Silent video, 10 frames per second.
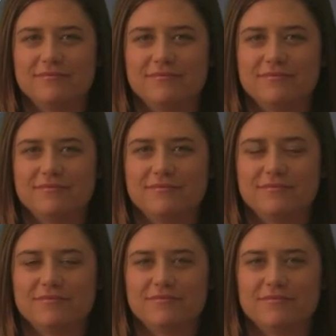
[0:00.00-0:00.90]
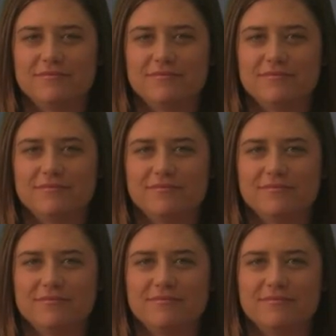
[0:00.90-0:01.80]

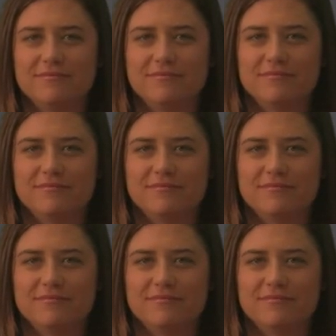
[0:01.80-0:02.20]
(not speaking)